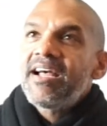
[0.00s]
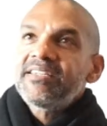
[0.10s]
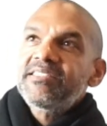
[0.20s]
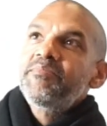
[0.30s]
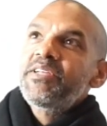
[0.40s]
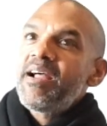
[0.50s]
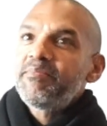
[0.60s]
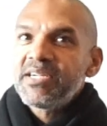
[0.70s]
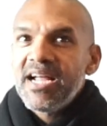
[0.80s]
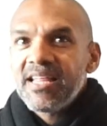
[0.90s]

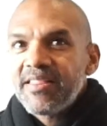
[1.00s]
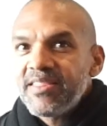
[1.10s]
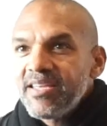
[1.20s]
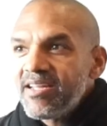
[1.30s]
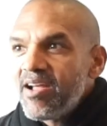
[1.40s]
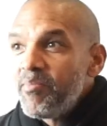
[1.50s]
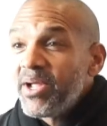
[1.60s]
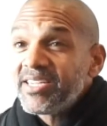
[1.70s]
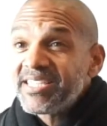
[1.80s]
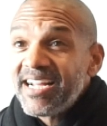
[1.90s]
Sometimes. I think
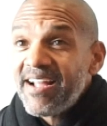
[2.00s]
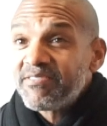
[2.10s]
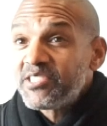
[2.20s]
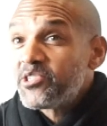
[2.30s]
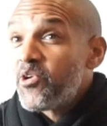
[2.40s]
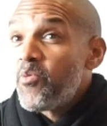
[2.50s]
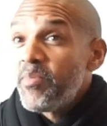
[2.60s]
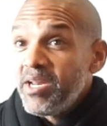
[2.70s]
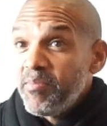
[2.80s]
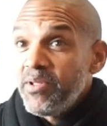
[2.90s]
because I have so
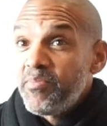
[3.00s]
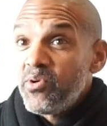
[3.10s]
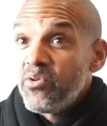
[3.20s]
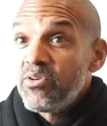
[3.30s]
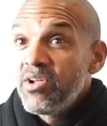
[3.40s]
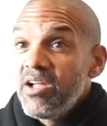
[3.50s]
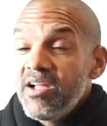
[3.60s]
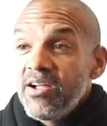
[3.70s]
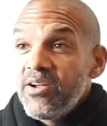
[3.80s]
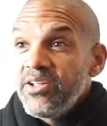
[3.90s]
many people,
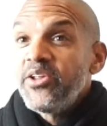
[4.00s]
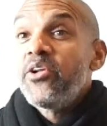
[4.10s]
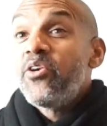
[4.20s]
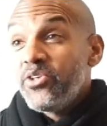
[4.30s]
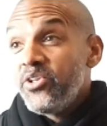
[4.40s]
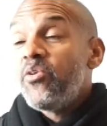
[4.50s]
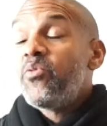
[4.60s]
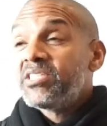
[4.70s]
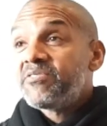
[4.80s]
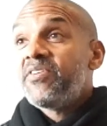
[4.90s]
you know
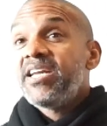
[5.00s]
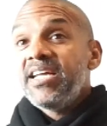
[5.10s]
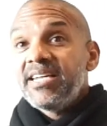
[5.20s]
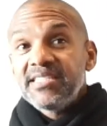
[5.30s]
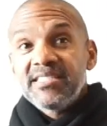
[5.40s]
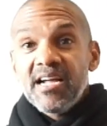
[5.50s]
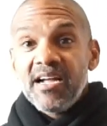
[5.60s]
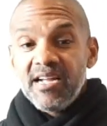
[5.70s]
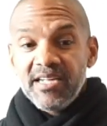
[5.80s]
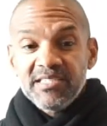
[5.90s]
what's funny is
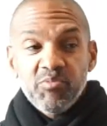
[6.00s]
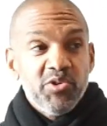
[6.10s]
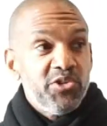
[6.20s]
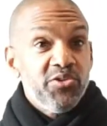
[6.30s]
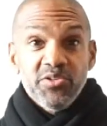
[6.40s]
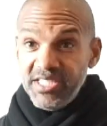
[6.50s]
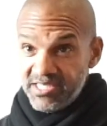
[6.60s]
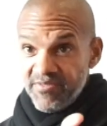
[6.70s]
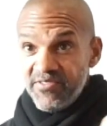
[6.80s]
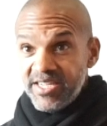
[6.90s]
we'll do these
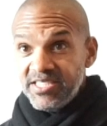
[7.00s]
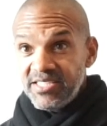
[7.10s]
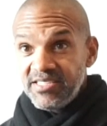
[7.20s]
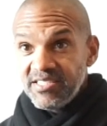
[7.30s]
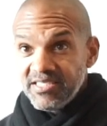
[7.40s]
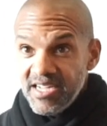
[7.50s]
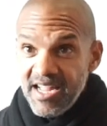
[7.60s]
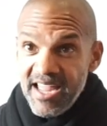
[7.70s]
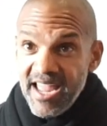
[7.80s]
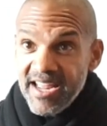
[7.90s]
conventions,
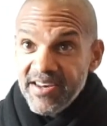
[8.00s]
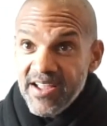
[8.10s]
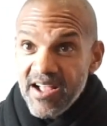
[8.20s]
and